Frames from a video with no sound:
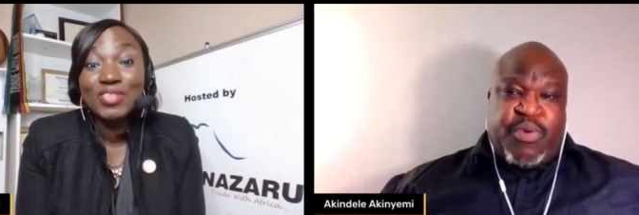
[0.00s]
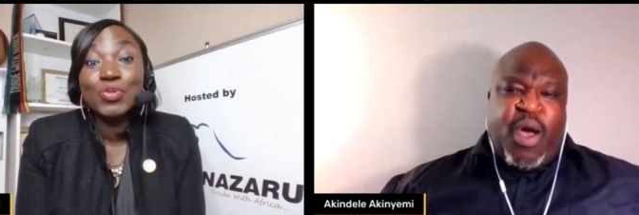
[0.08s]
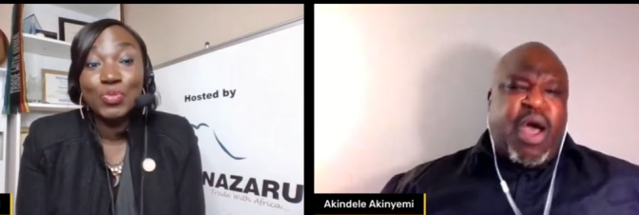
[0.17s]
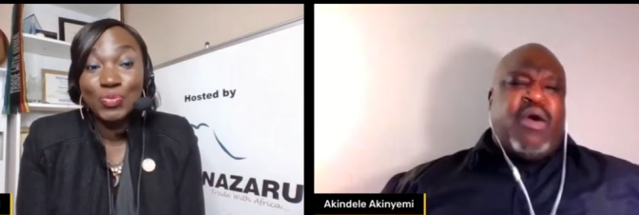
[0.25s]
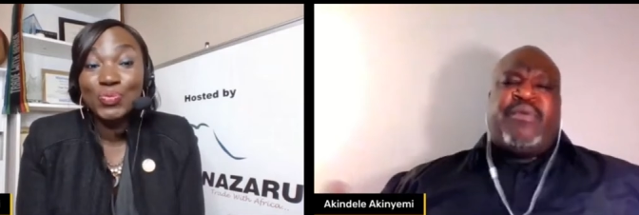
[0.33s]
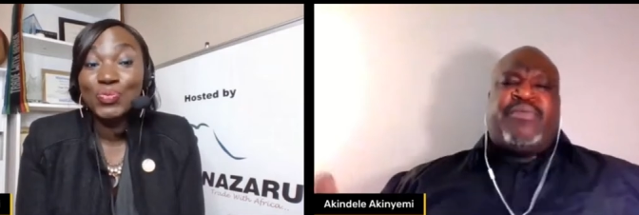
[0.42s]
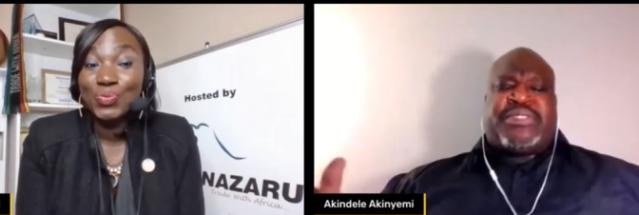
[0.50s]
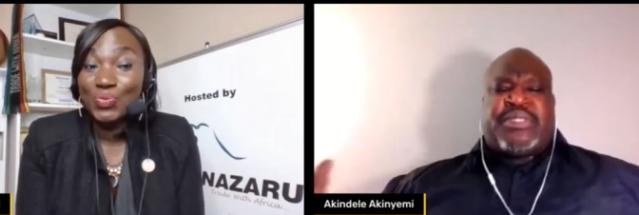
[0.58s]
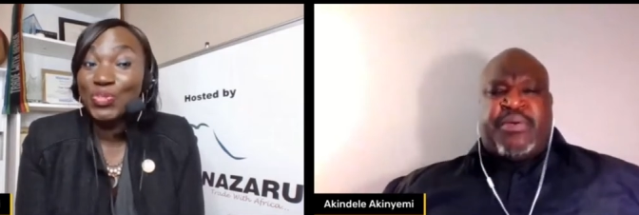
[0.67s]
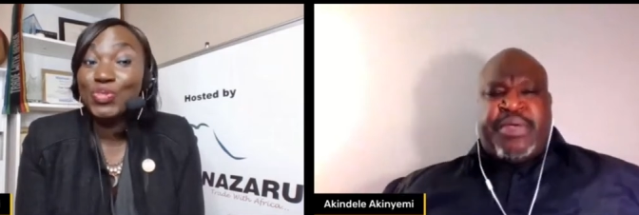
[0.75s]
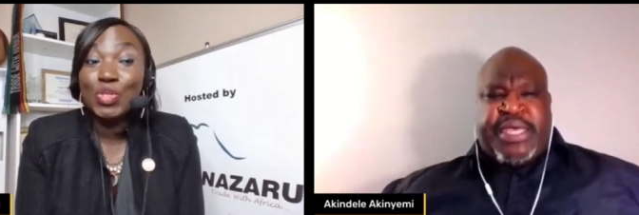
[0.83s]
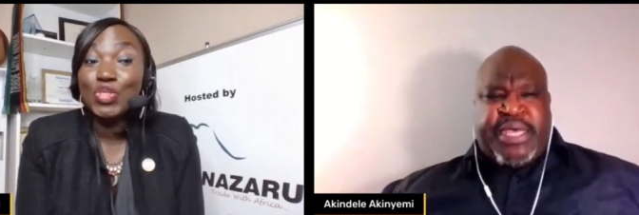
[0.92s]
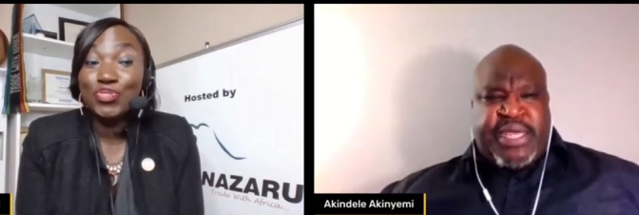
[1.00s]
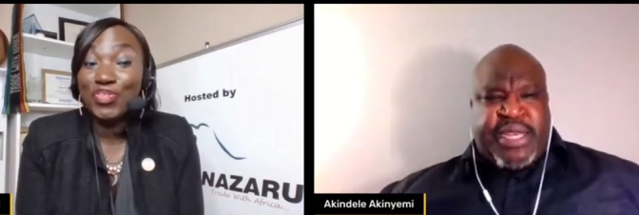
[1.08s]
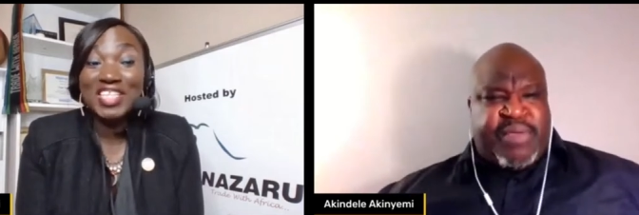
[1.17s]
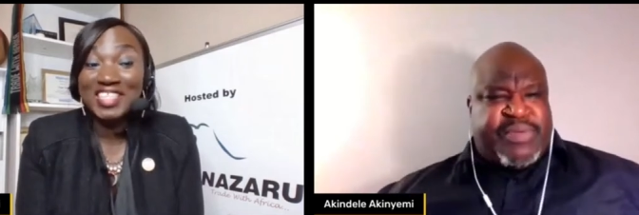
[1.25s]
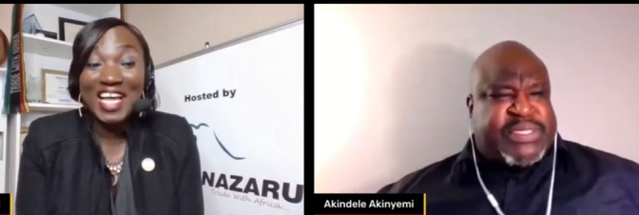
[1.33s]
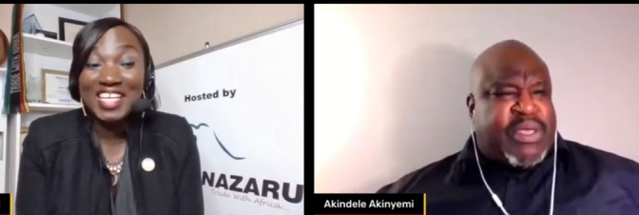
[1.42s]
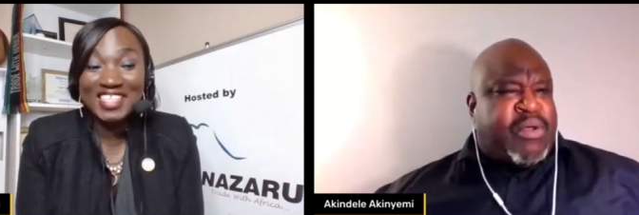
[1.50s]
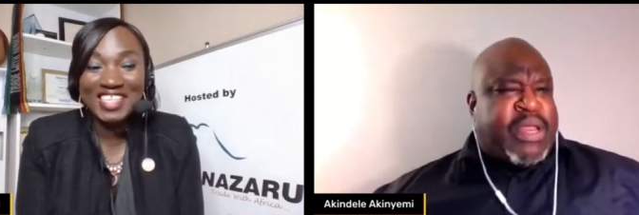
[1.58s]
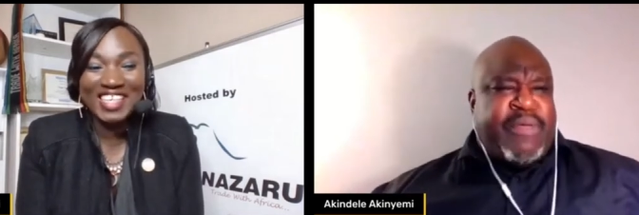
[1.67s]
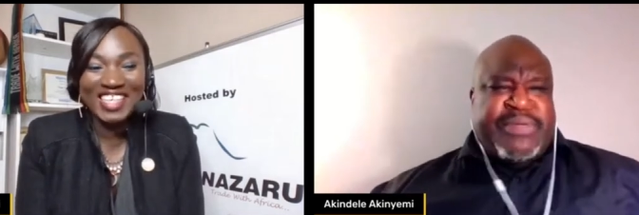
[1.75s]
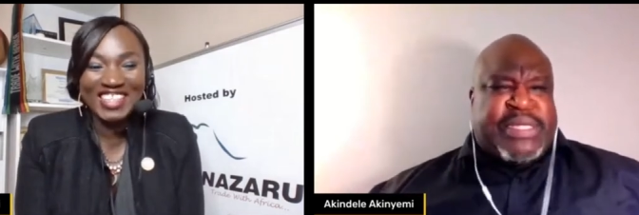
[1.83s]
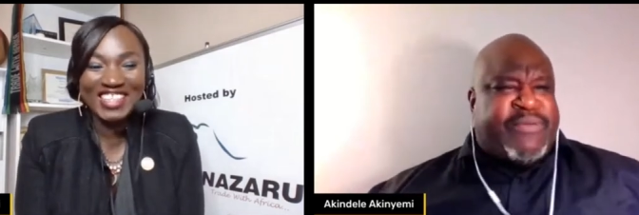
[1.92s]
Speaker 1: Oh, it was so good. It was fantastic.
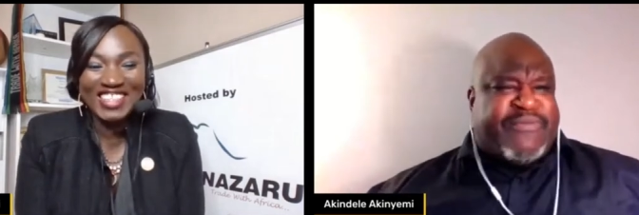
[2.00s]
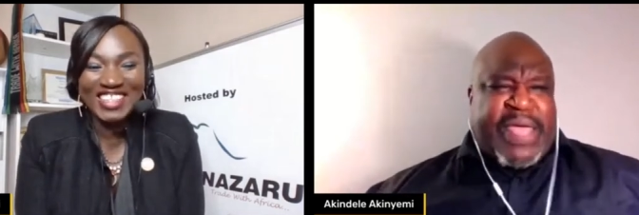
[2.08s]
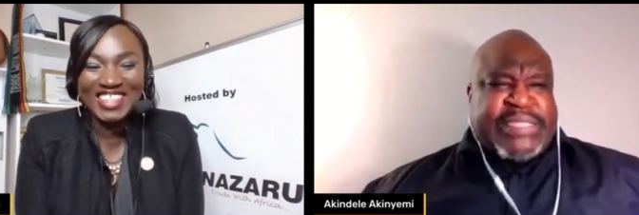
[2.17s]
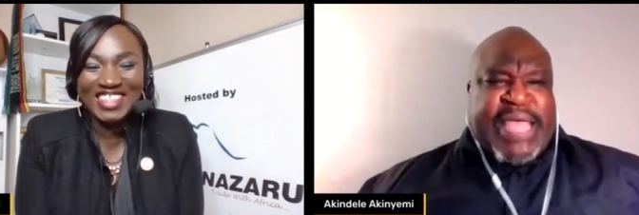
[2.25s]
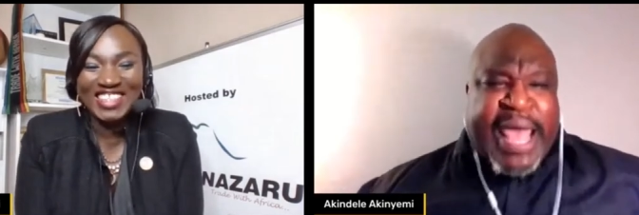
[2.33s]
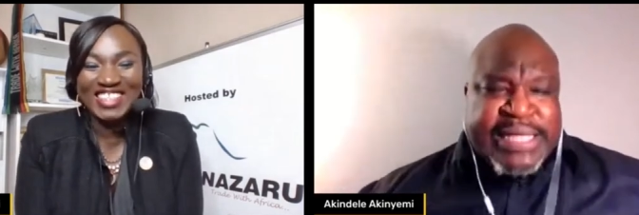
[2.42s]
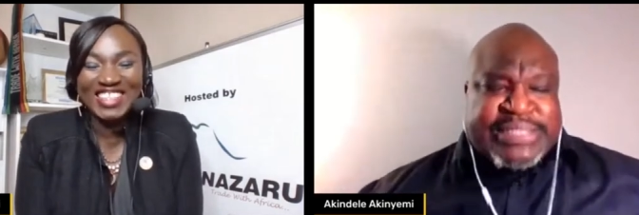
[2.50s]
It was, so, it was fantastic.